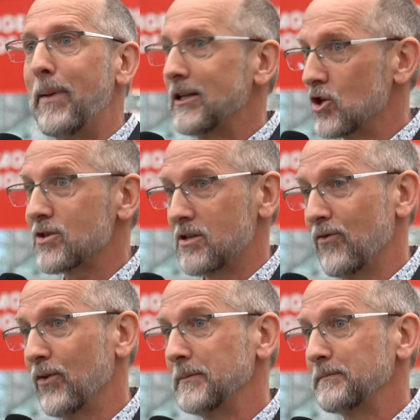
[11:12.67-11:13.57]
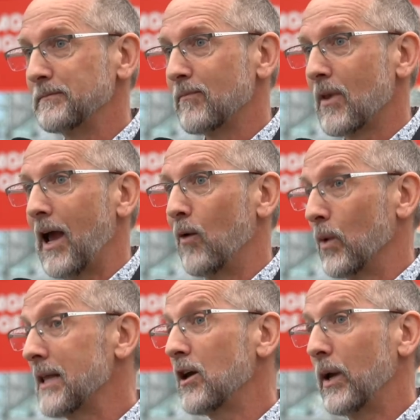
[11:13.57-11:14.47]
but just different. And
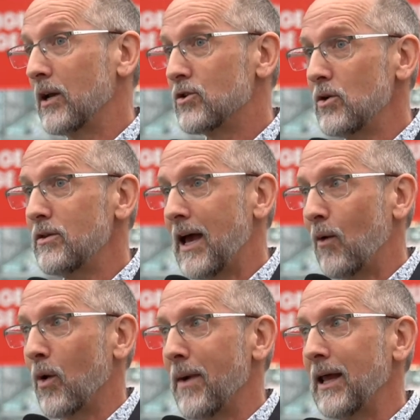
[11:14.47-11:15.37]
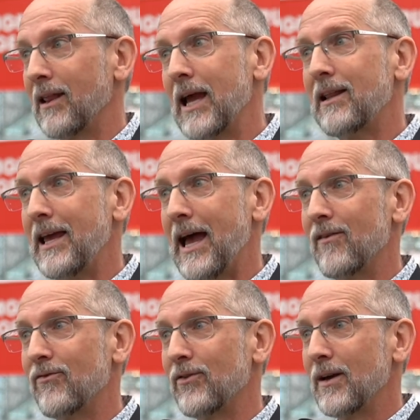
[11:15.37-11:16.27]
when I think we can do that, we might likely
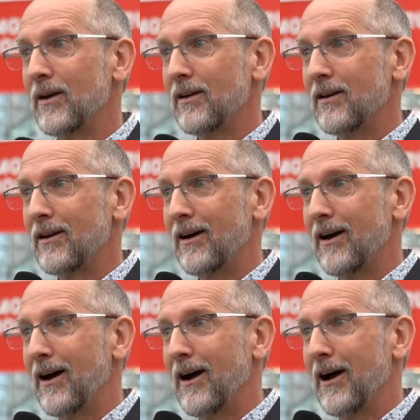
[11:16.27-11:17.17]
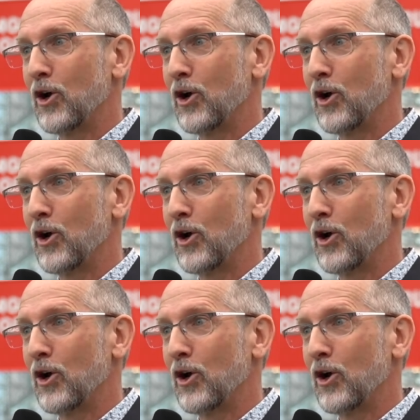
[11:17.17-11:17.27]
have a